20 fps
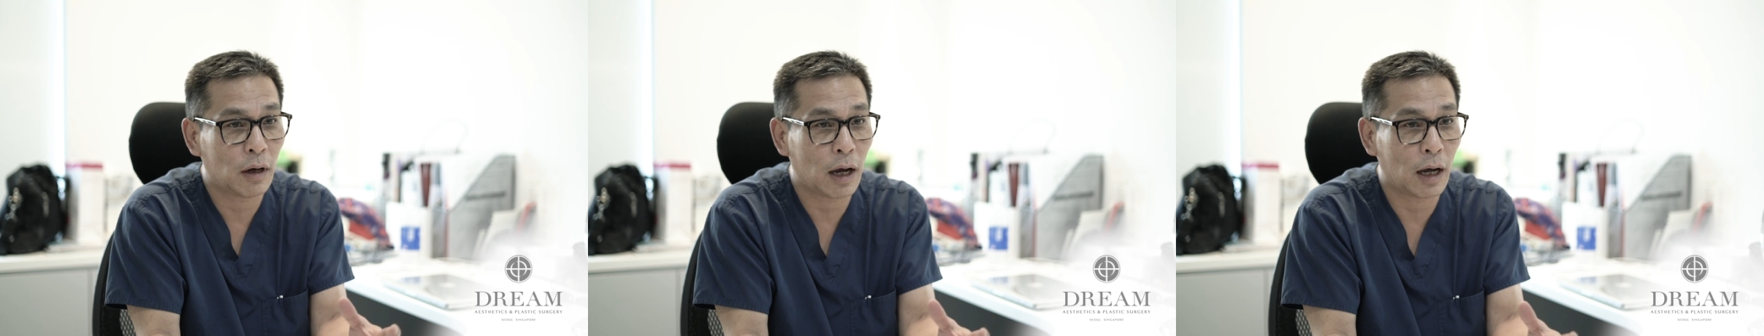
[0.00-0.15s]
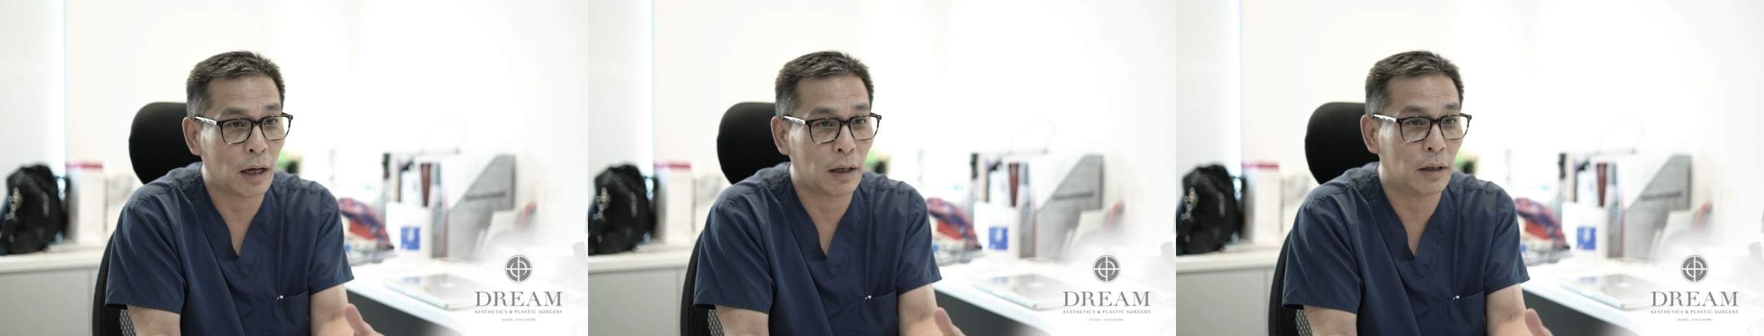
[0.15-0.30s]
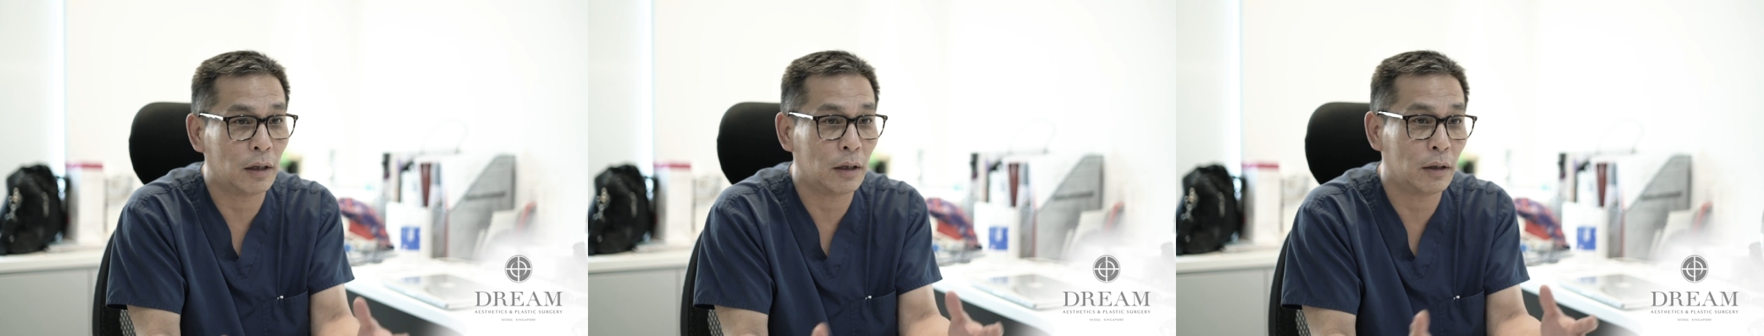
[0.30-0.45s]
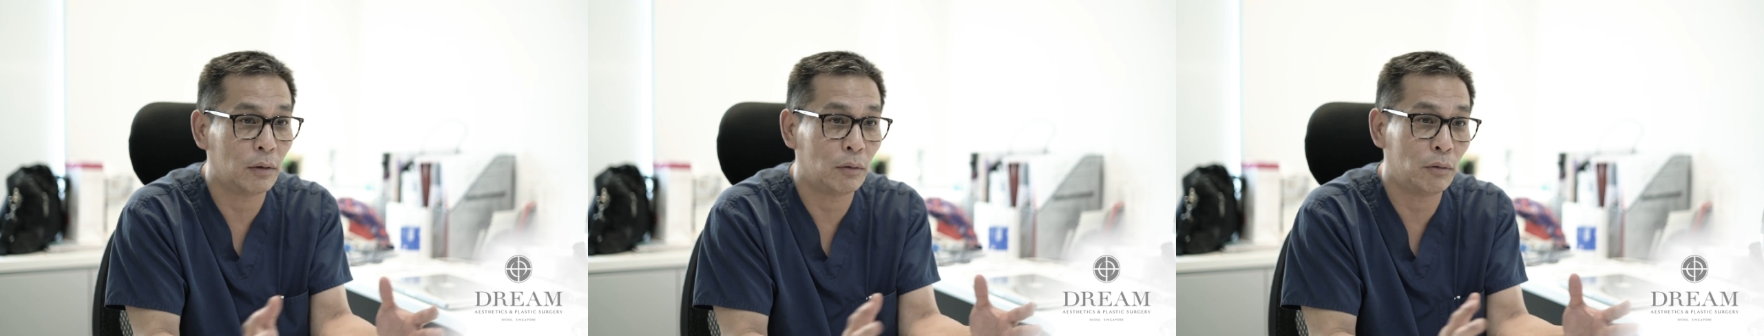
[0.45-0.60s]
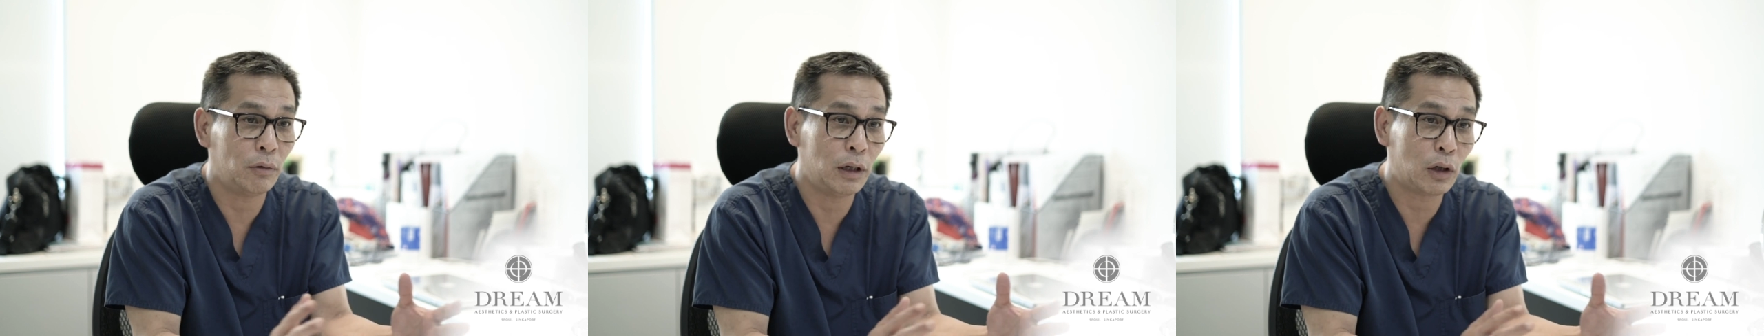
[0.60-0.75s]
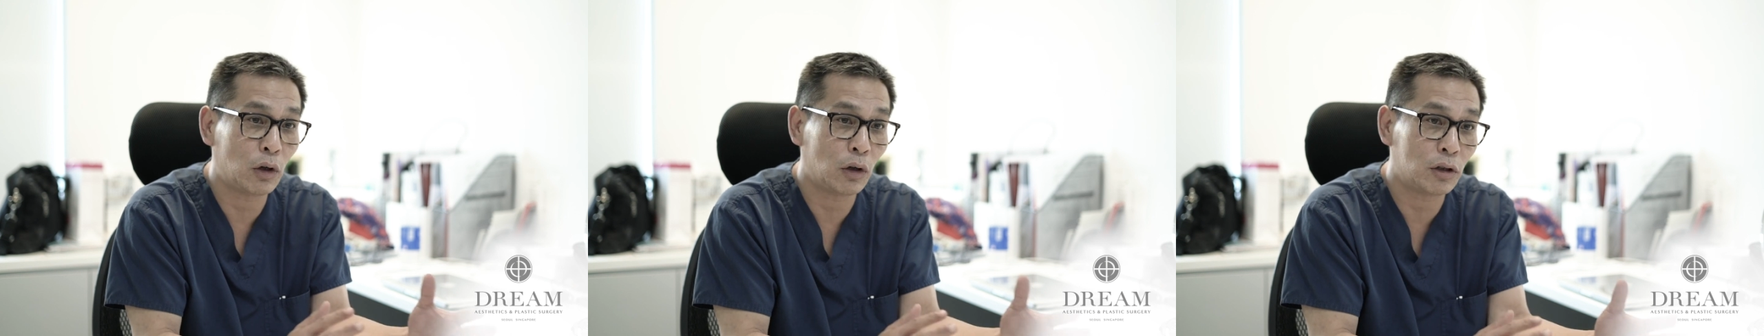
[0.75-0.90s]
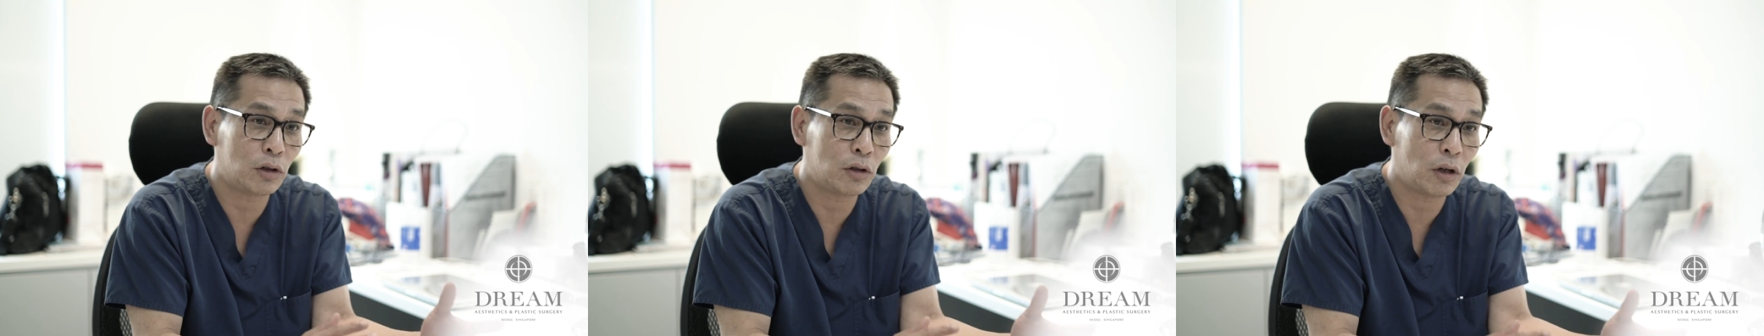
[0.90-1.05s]
either
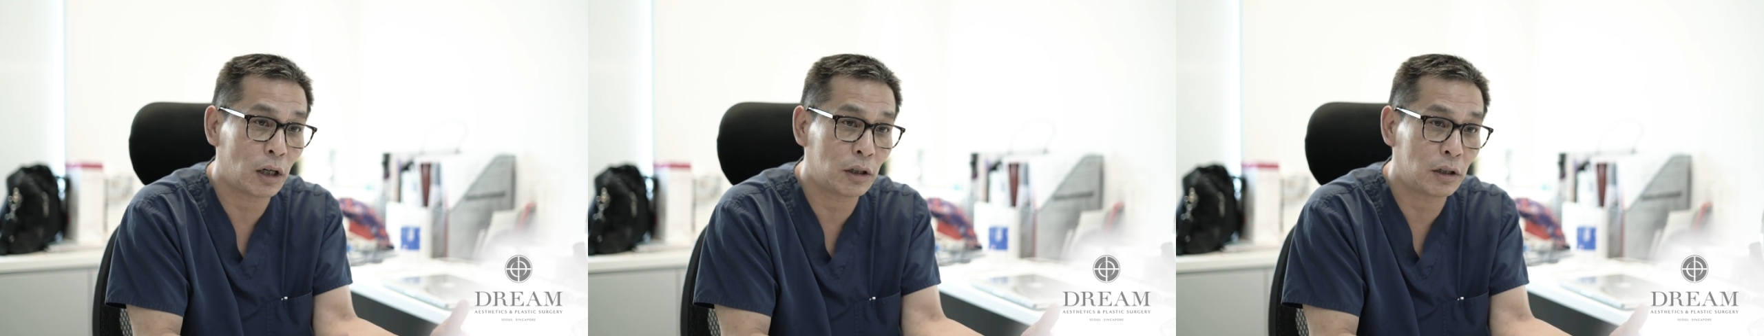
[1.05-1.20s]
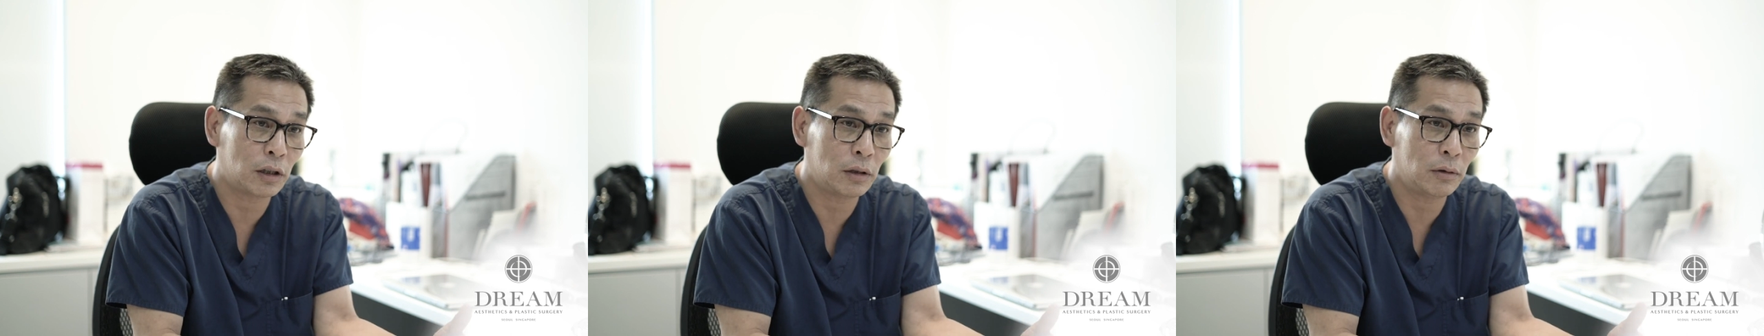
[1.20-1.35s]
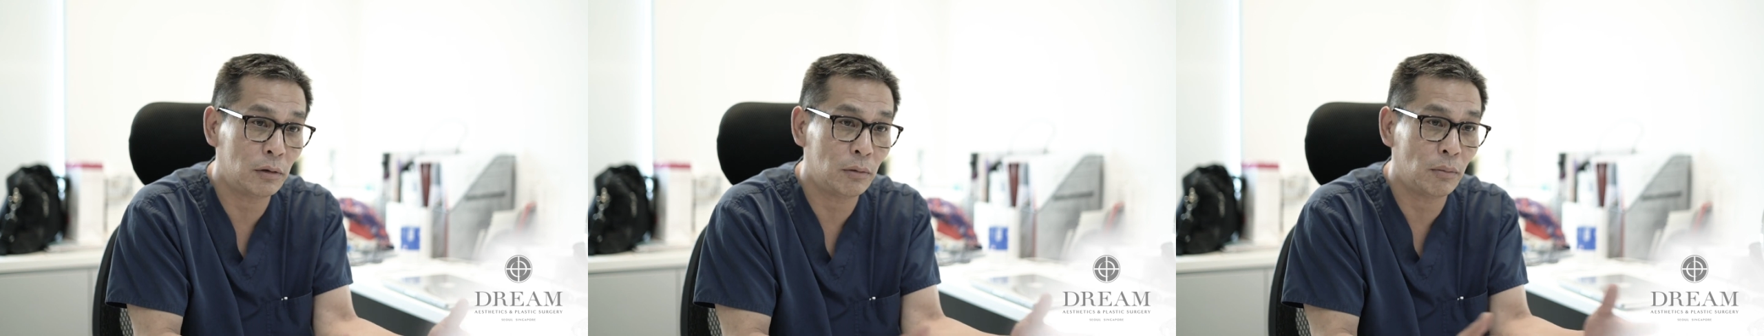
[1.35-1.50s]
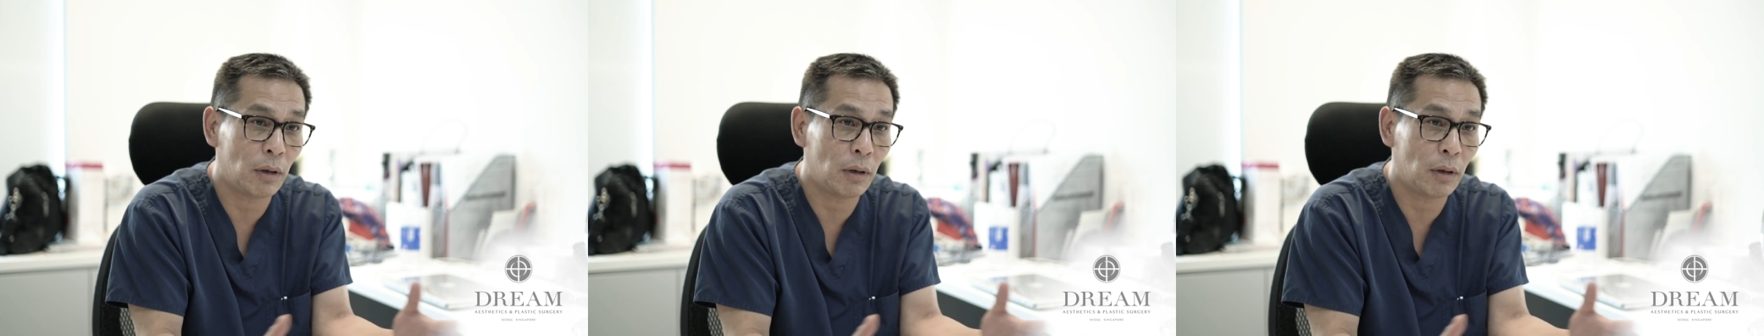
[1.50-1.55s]
reconstruction